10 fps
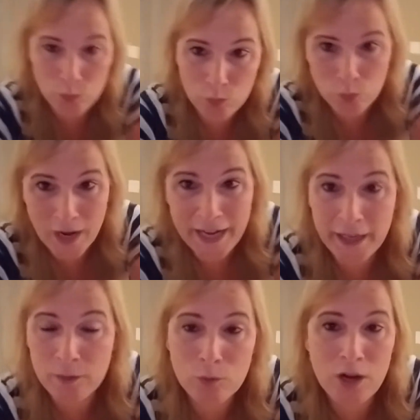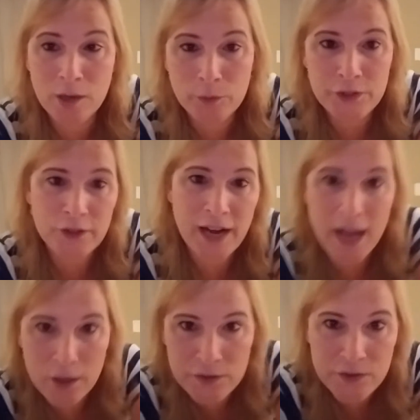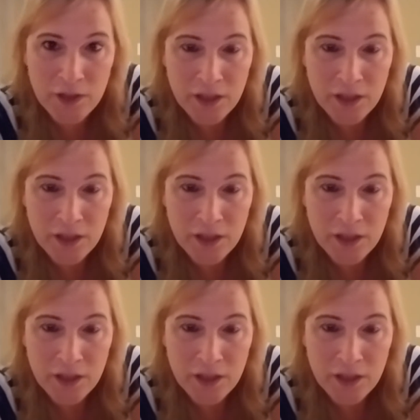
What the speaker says: right and wrong with your house.